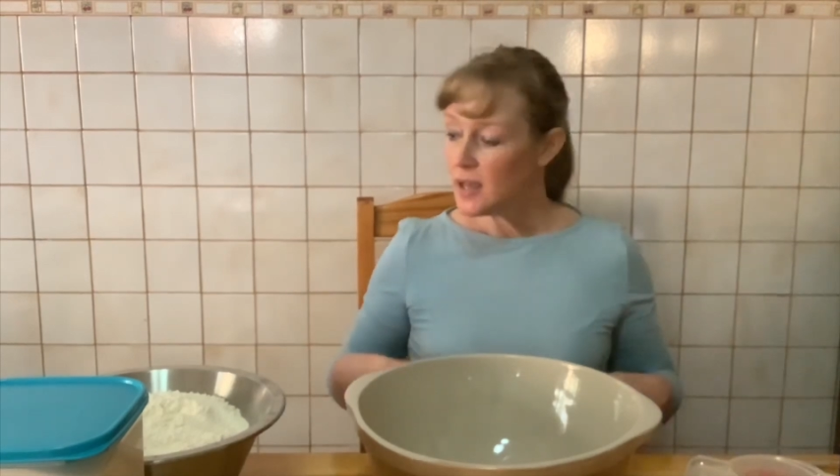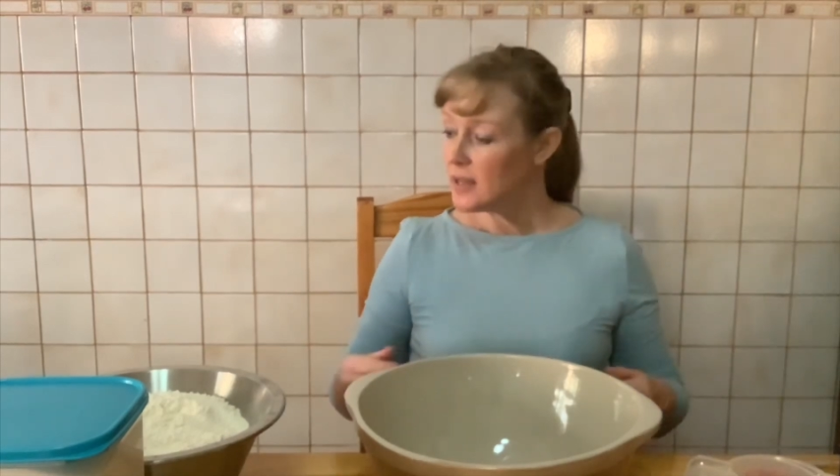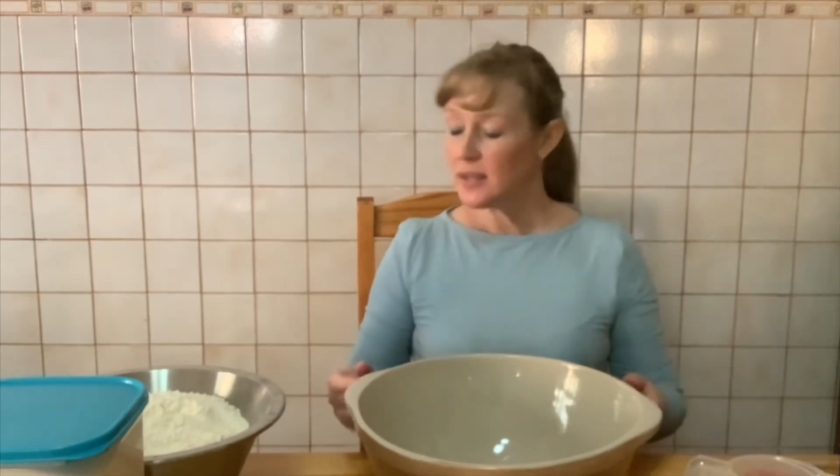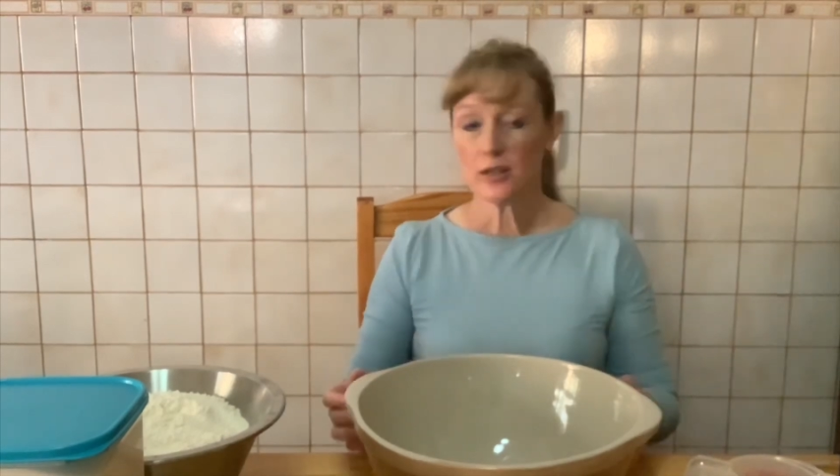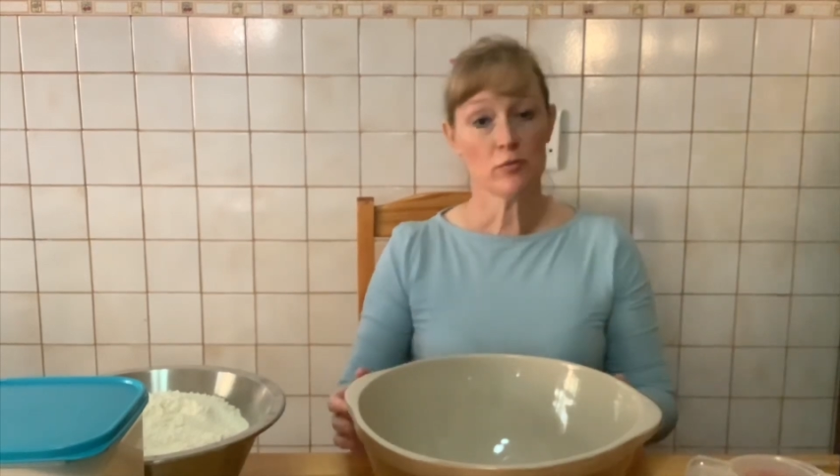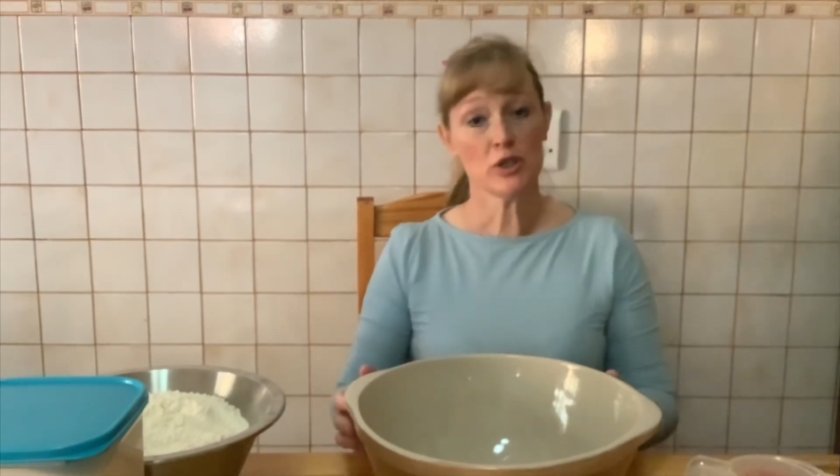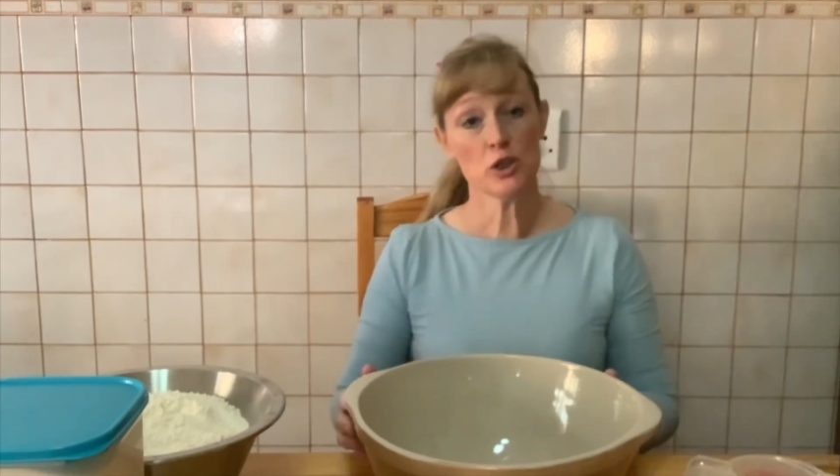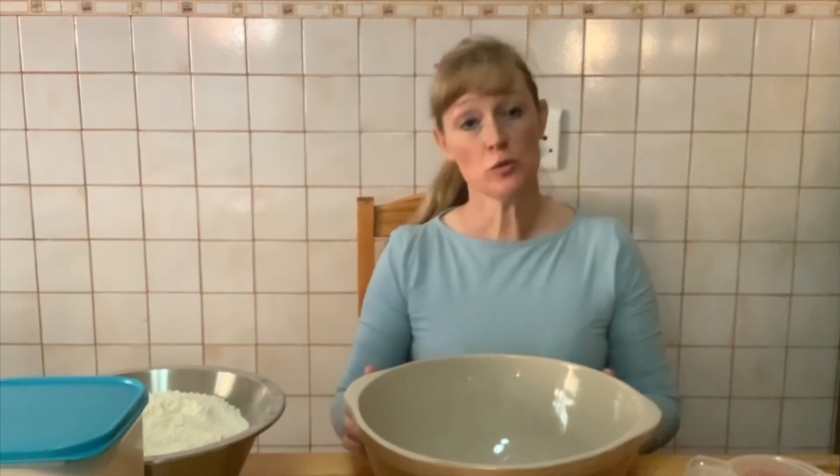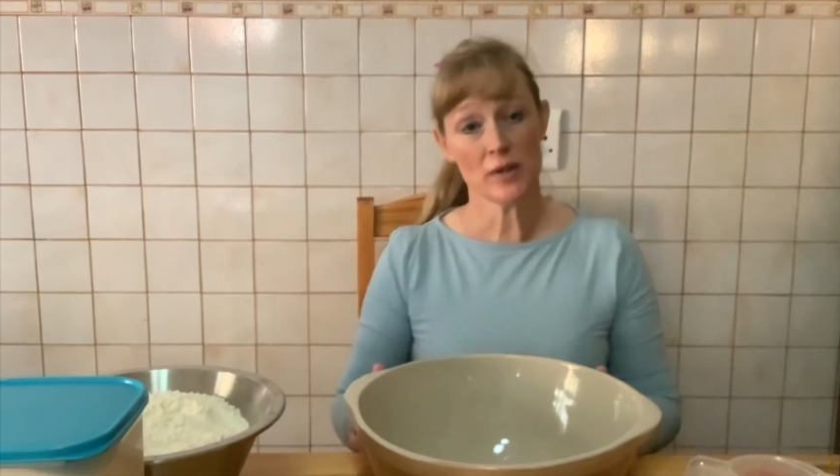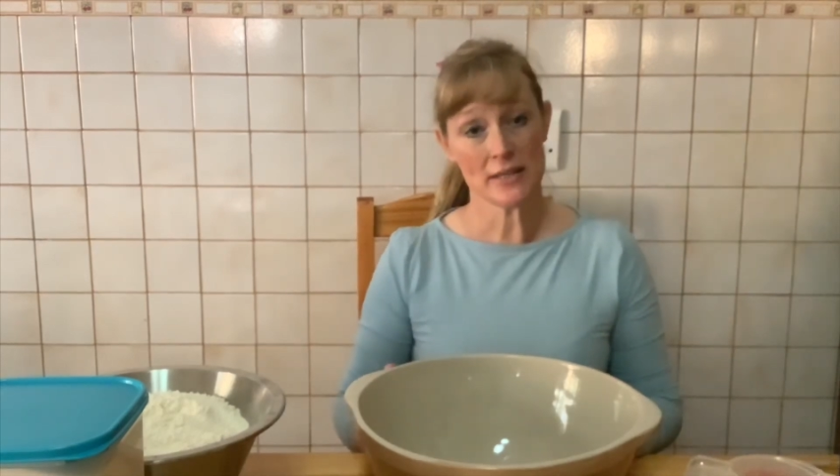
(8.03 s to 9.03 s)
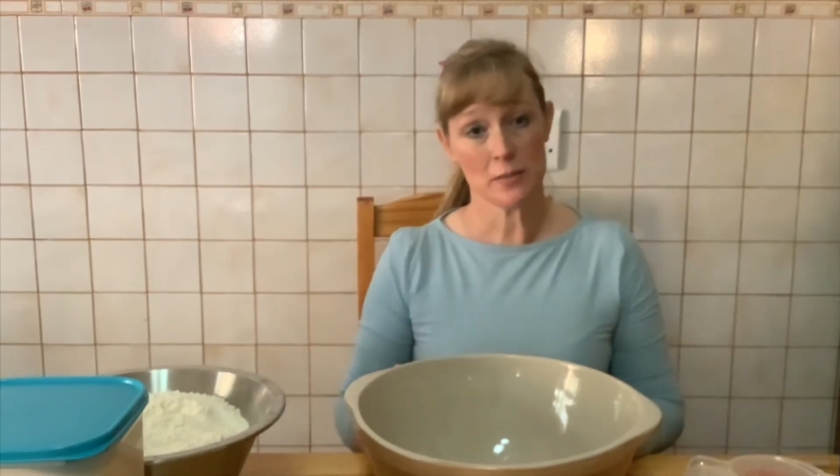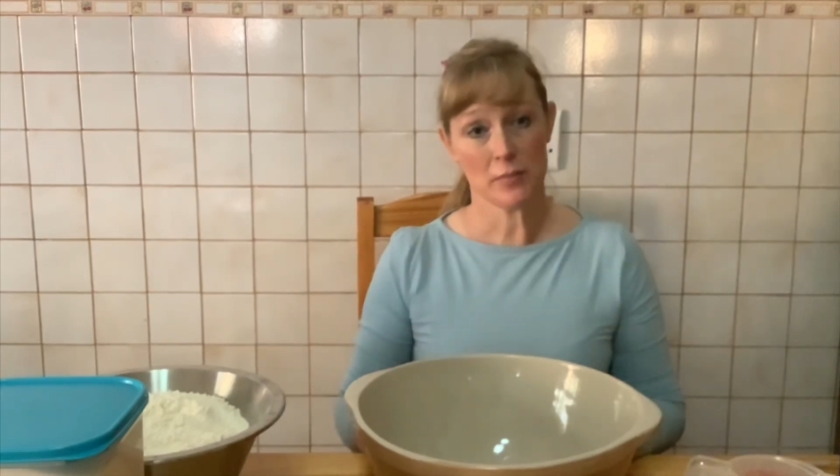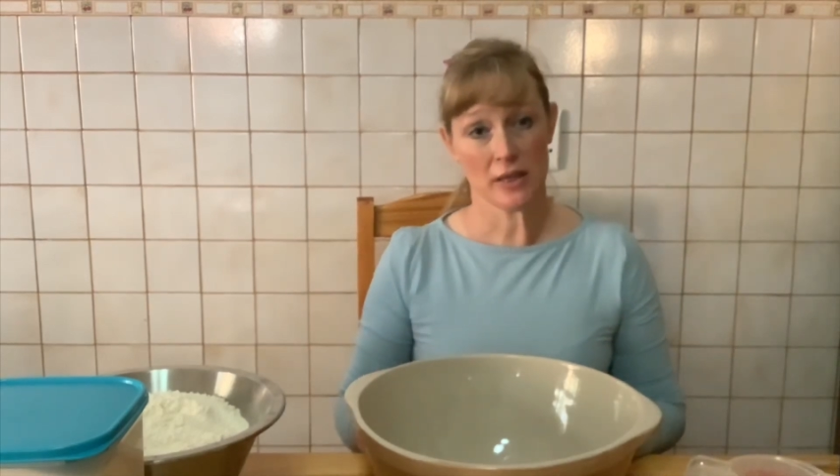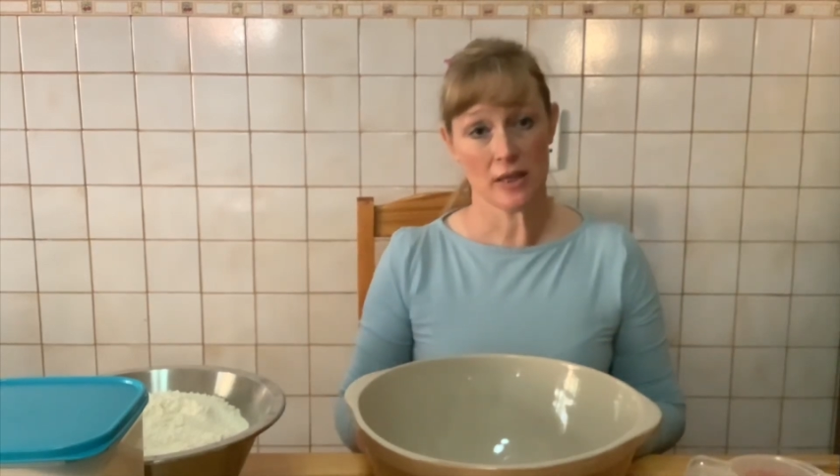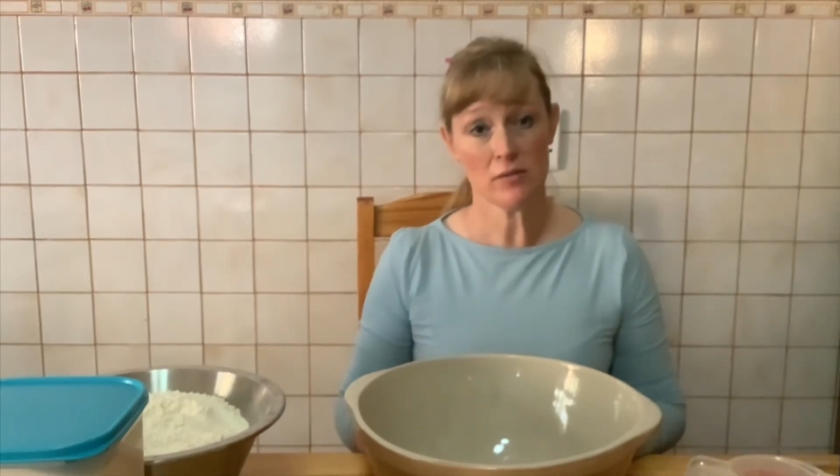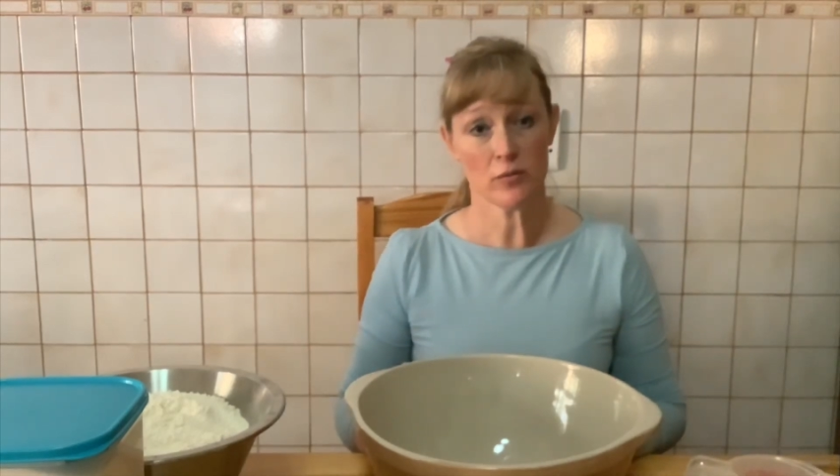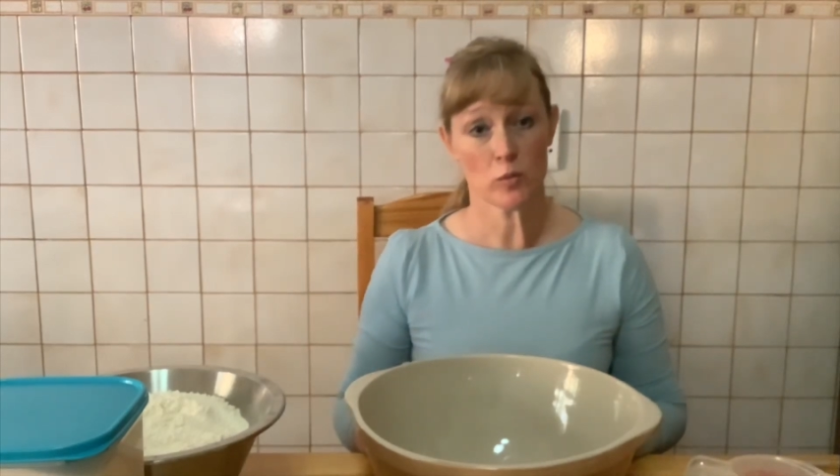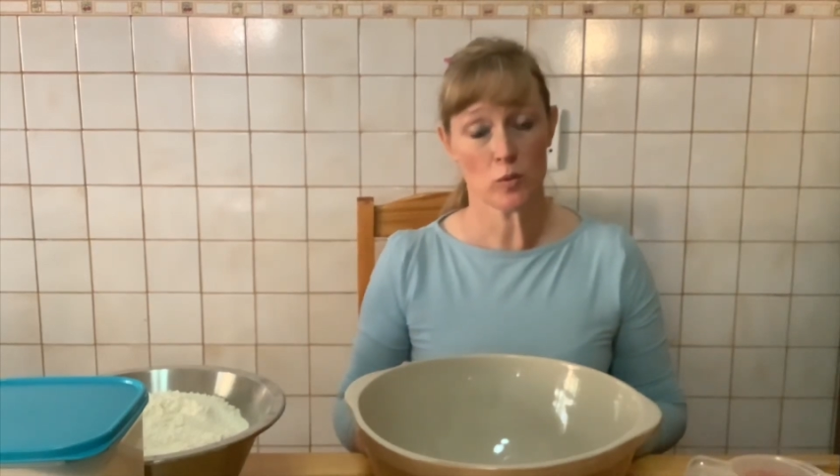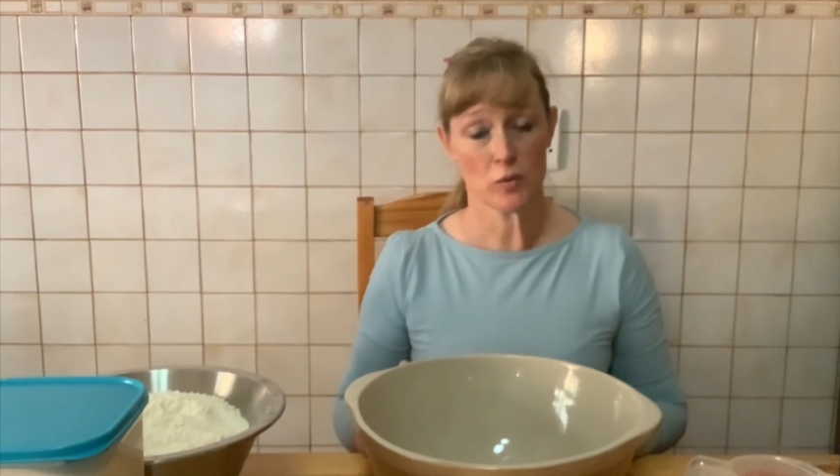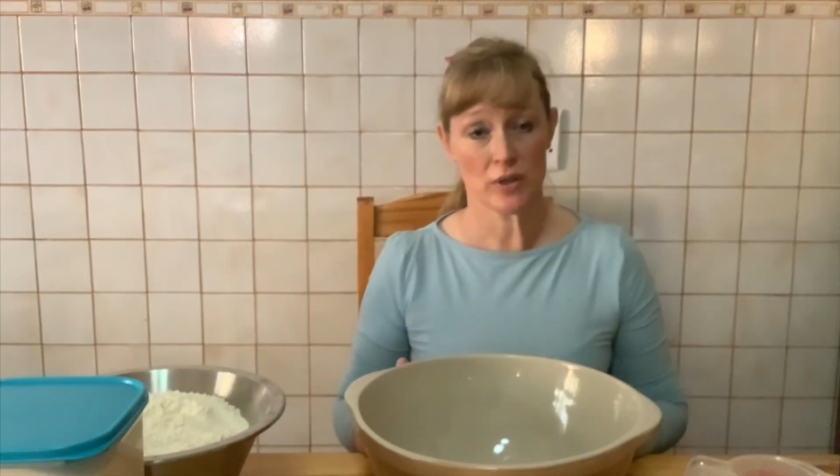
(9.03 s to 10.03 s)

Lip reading: The original recipe for